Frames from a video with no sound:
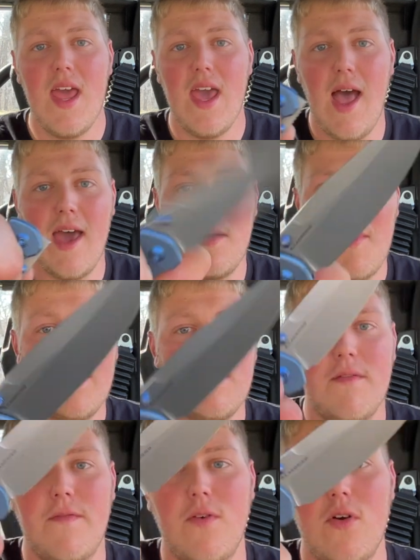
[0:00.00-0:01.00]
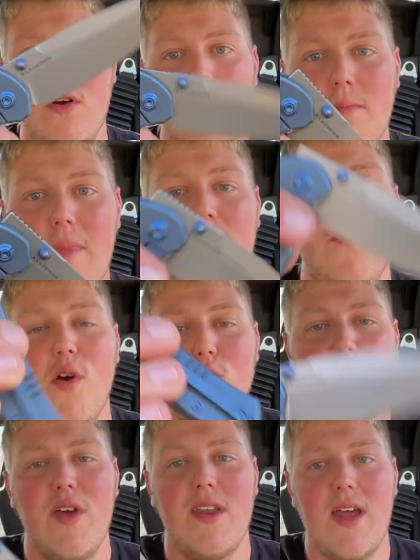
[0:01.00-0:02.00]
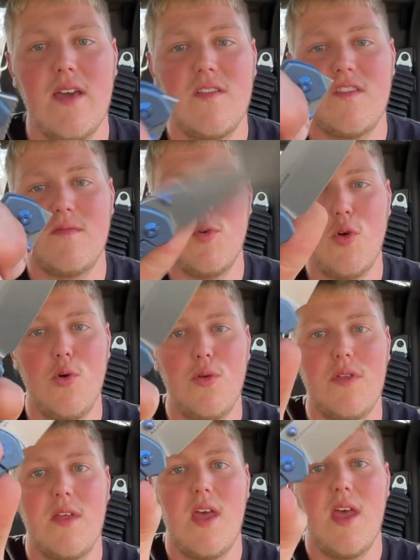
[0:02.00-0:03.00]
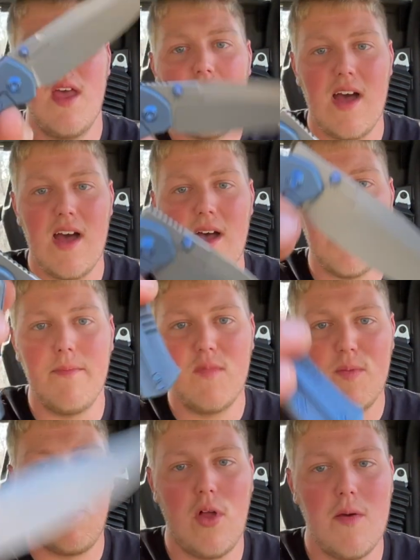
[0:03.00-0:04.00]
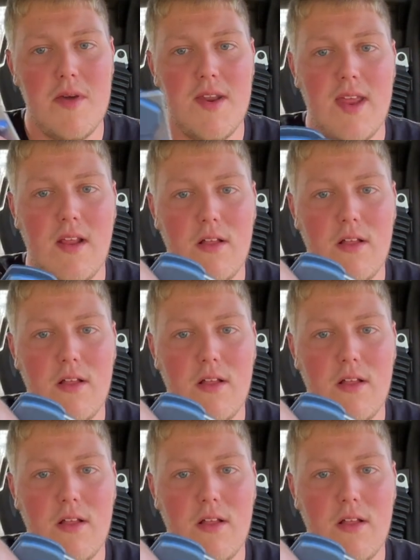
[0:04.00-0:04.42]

uh, and it makes it for makes for a really nice smooth um, deployment and